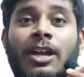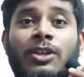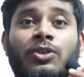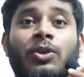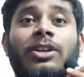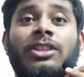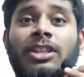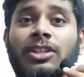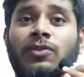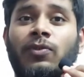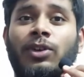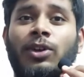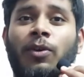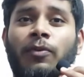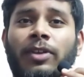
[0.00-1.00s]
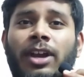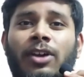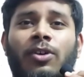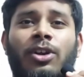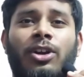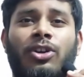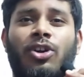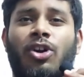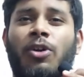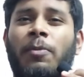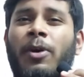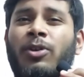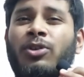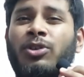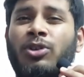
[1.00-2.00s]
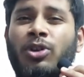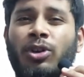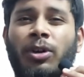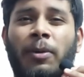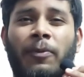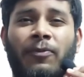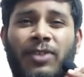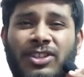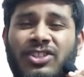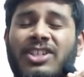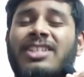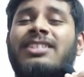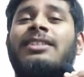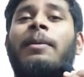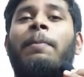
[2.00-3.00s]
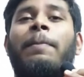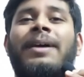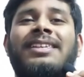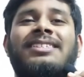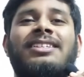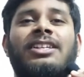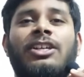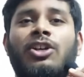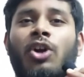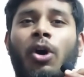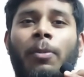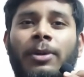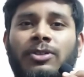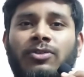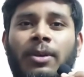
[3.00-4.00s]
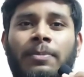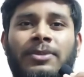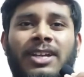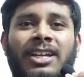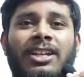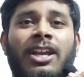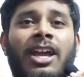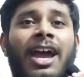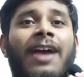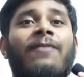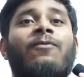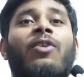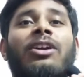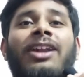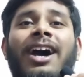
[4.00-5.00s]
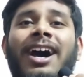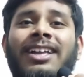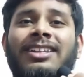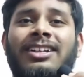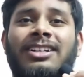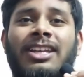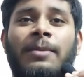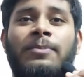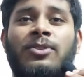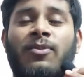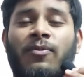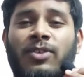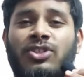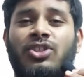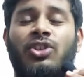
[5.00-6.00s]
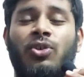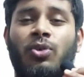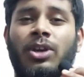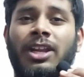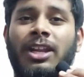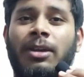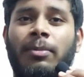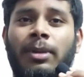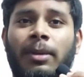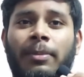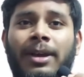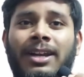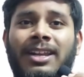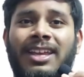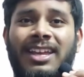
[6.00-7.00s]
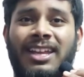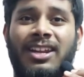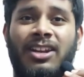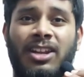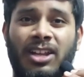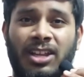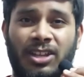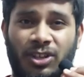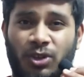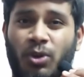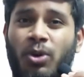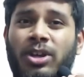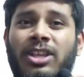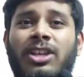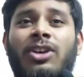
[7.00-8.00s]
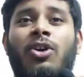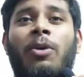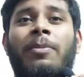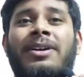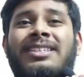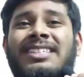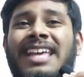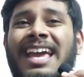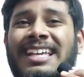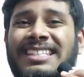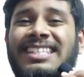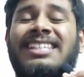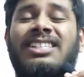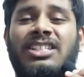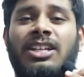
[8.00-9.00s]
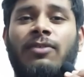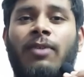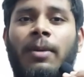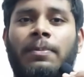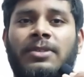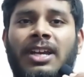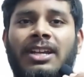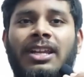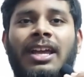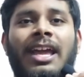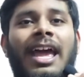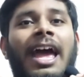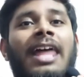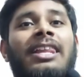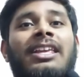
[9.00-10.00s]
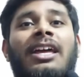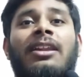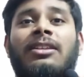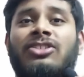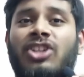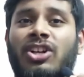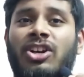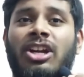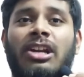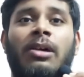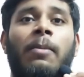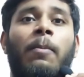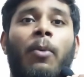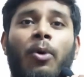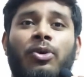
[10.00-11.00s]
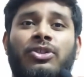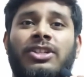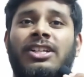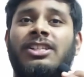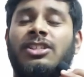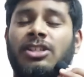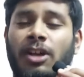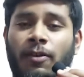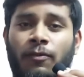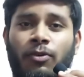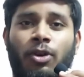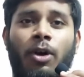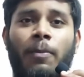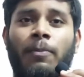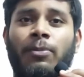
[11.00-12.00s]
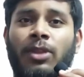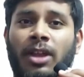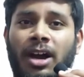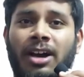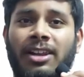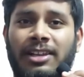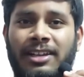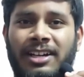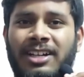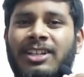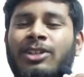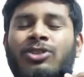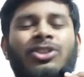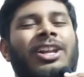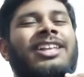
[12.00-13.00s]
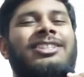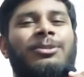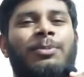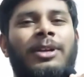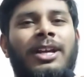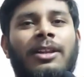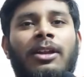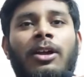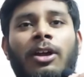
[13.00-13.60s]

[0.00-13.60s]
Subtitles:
So in this video, we are going to talk about which is the best e-commerce website and what are the tips which you can implement in your e-commerce existing website and can generate more sales from earlier. So let's begin.